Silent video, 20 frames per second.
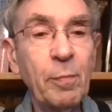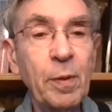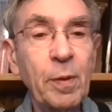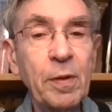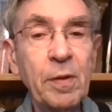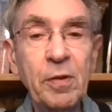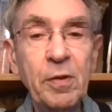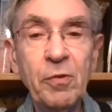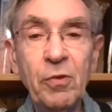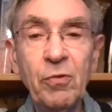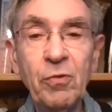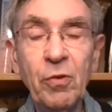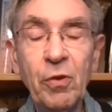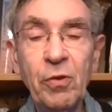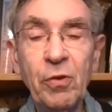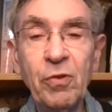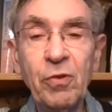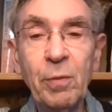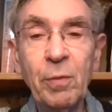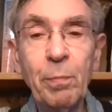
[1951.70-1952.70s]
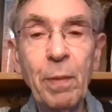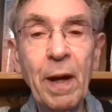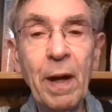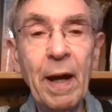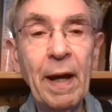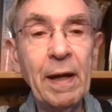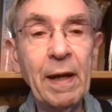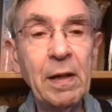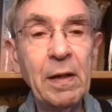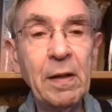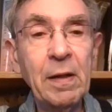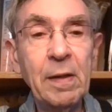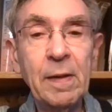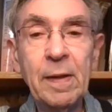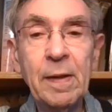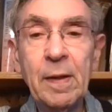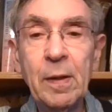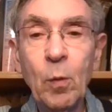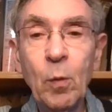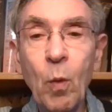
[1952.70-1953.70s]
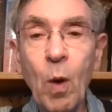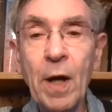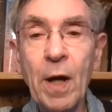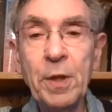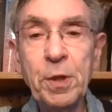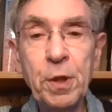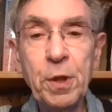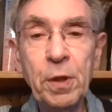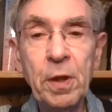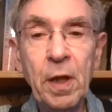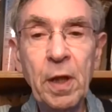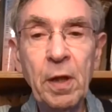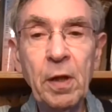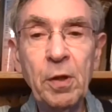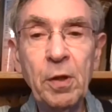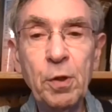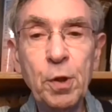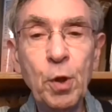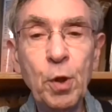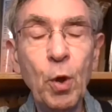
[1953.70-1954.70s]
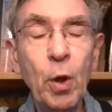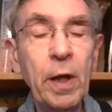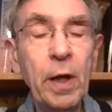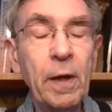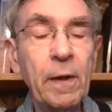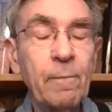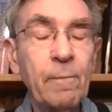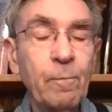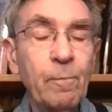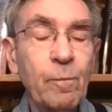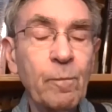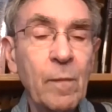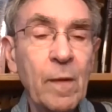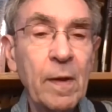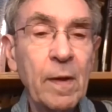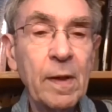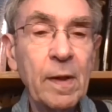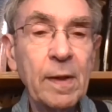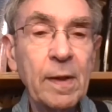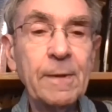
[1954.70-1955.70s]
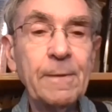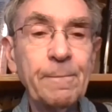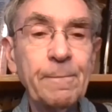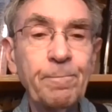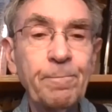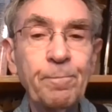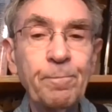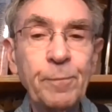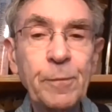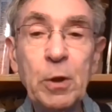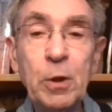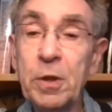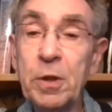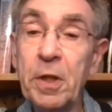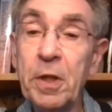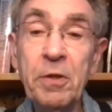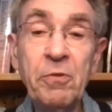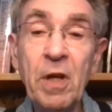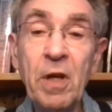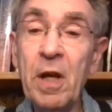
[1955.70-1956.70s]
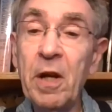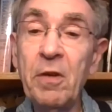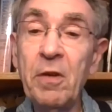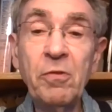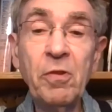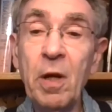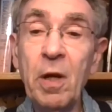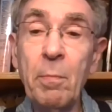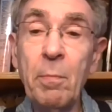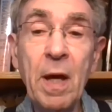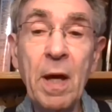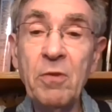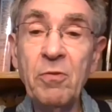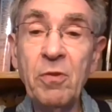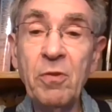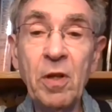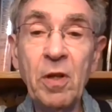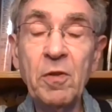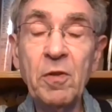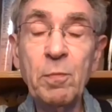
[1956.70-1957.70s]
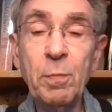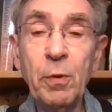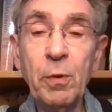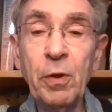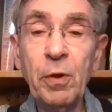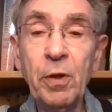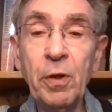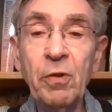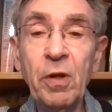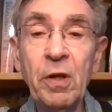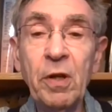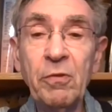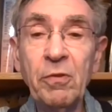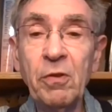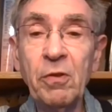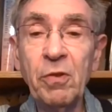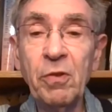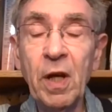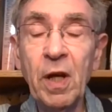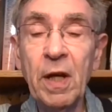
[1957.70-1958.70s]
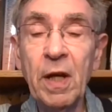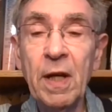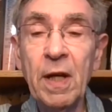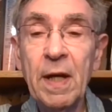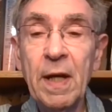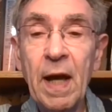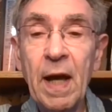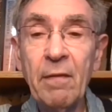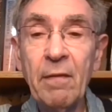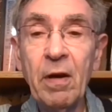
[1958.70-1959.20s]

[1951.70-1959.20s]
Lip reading: but to just sort of sit back and watch and enjoy it. Because it is an amazing experience. And as I say, I've